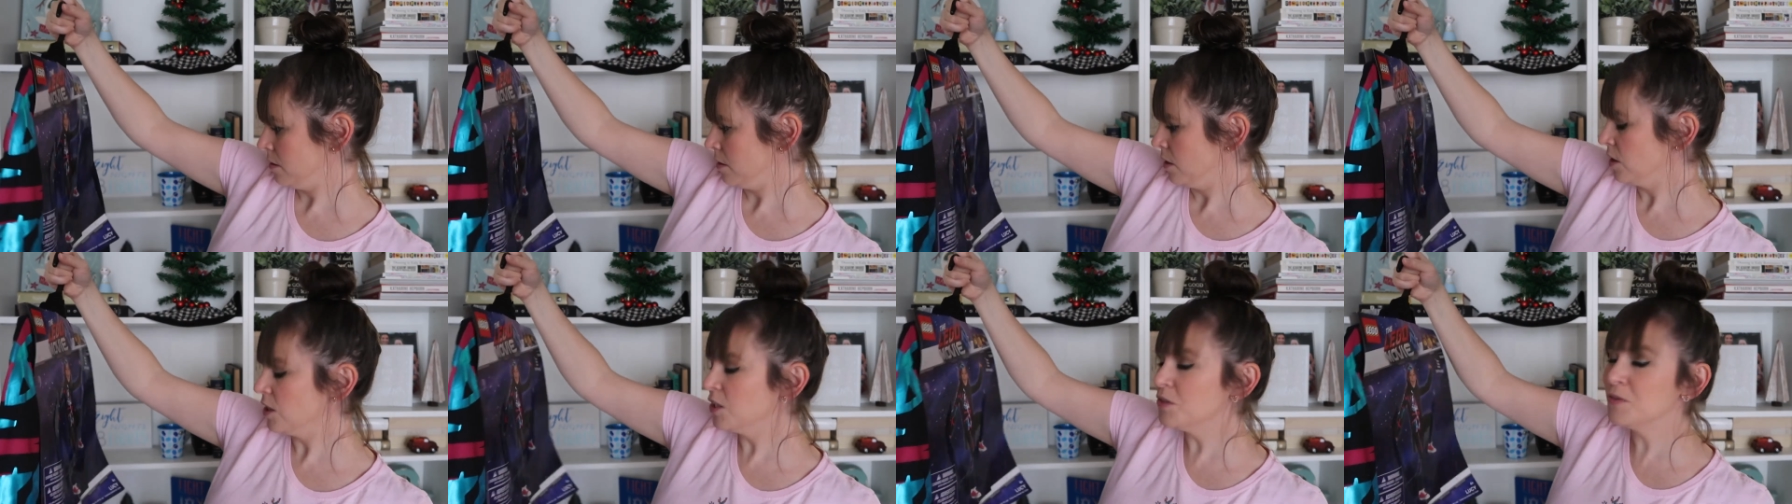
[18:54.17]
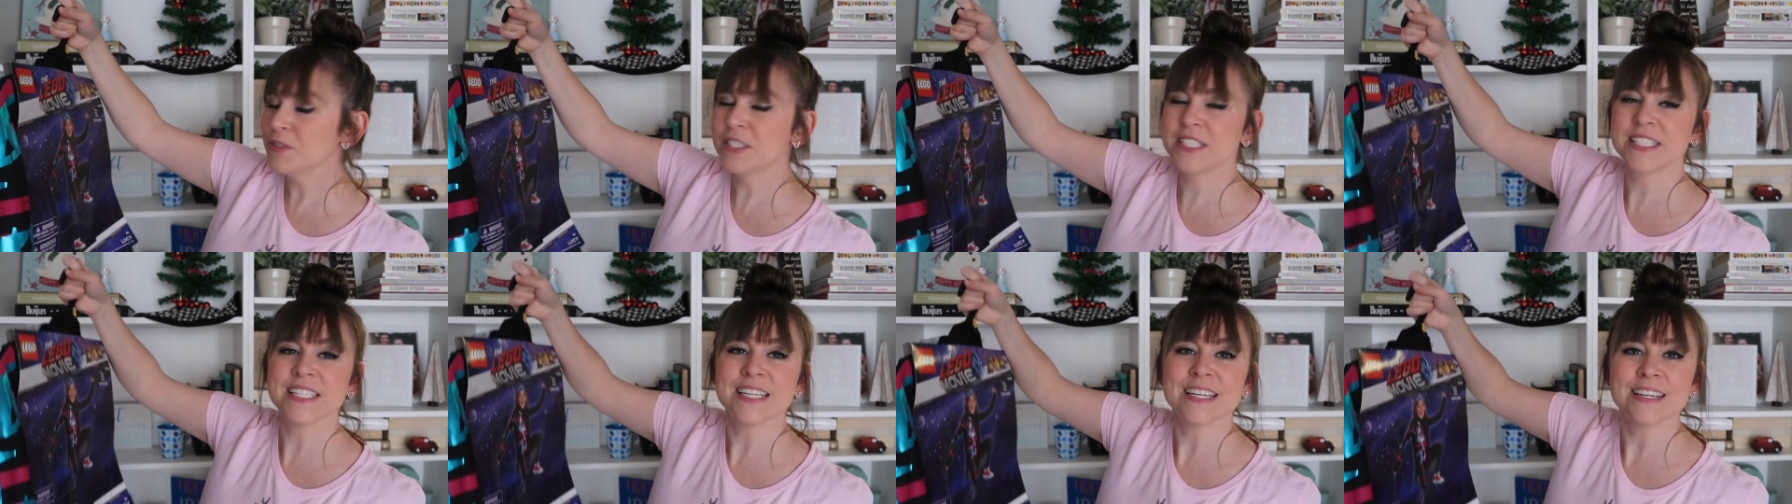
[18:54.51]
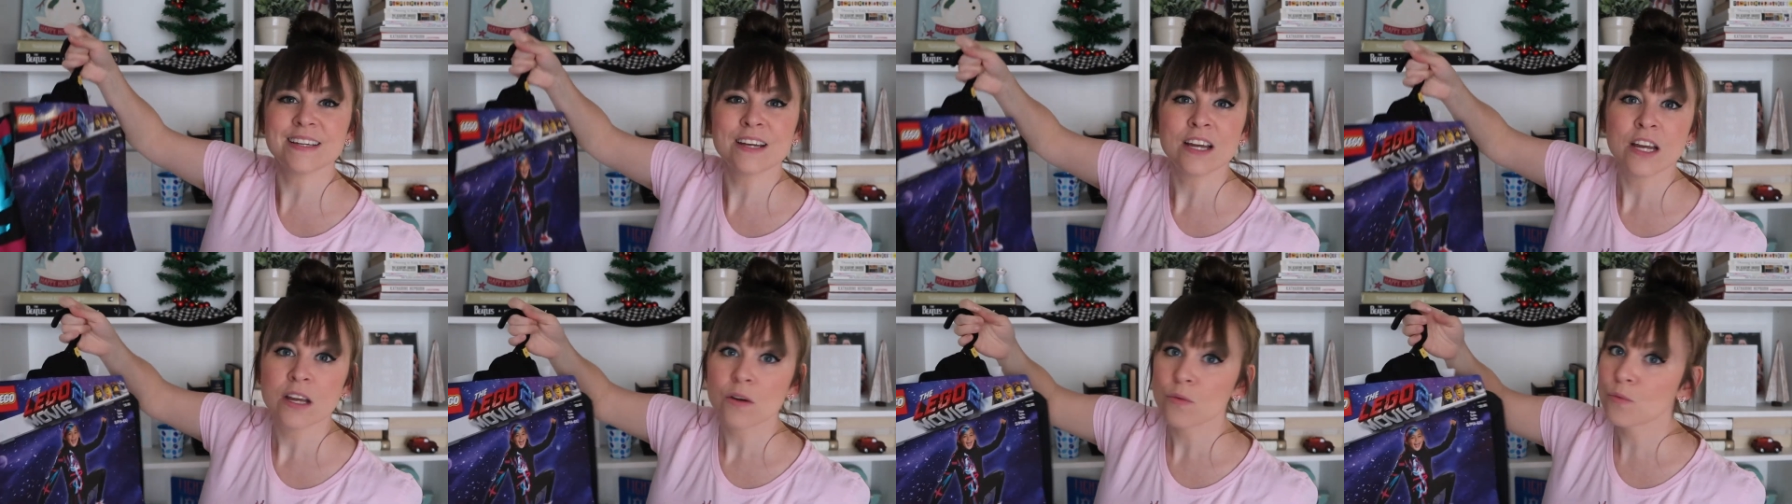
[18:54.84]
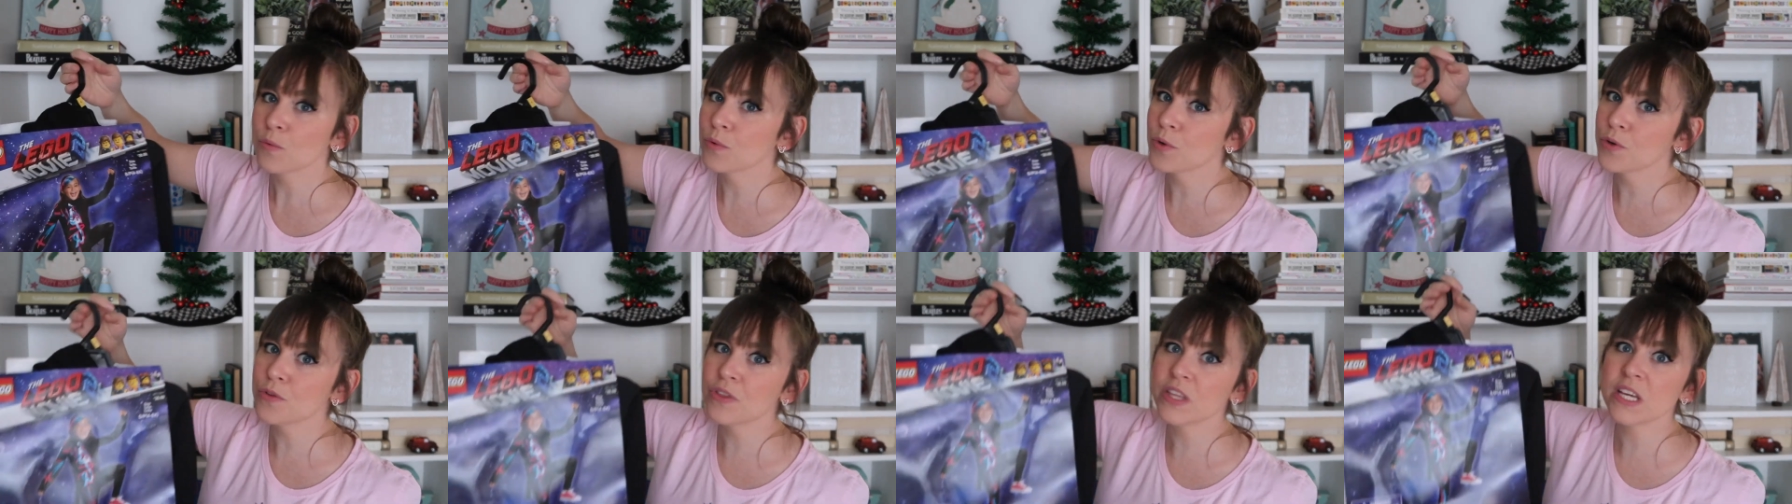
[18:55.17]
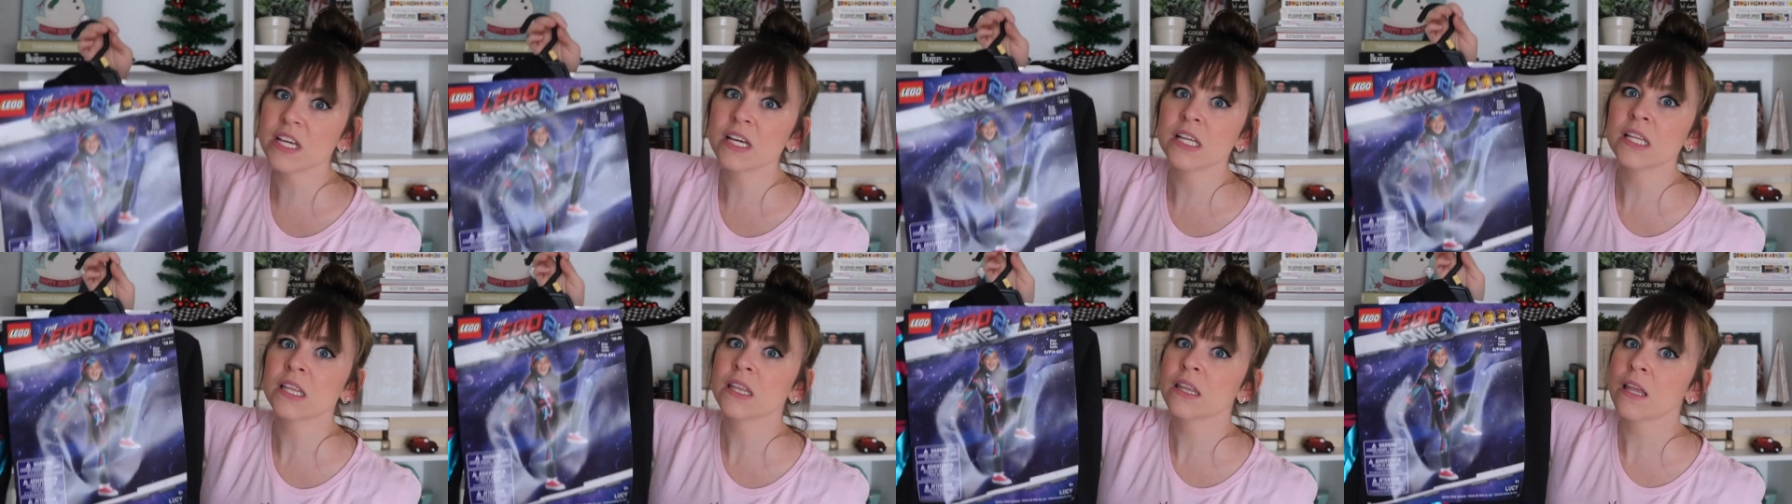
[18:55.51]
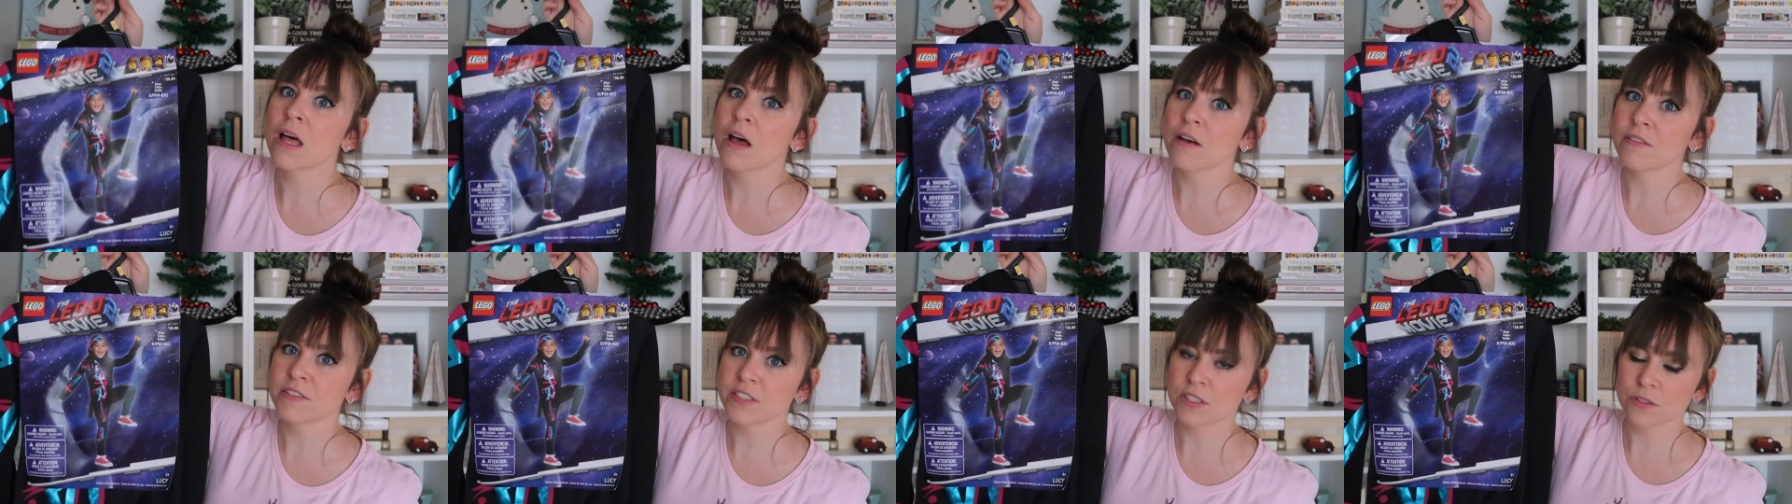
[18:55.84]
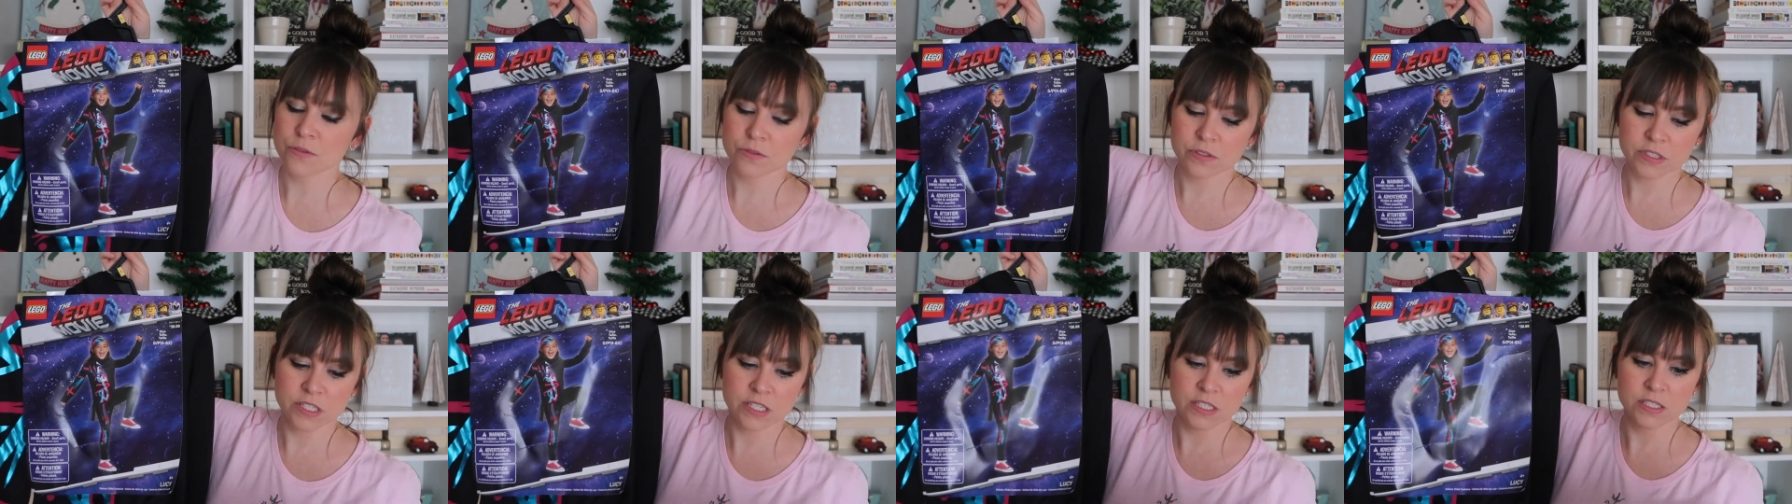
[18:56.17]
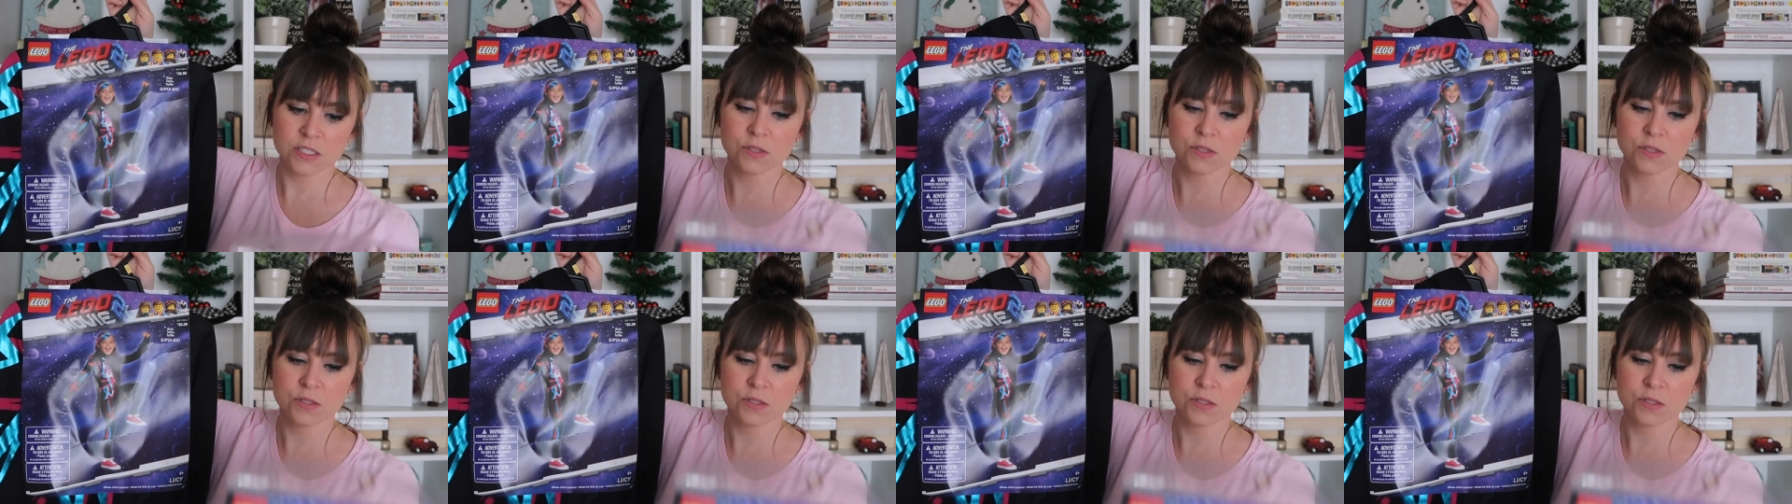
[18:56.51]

Lucy. Ruthie loves Lucy.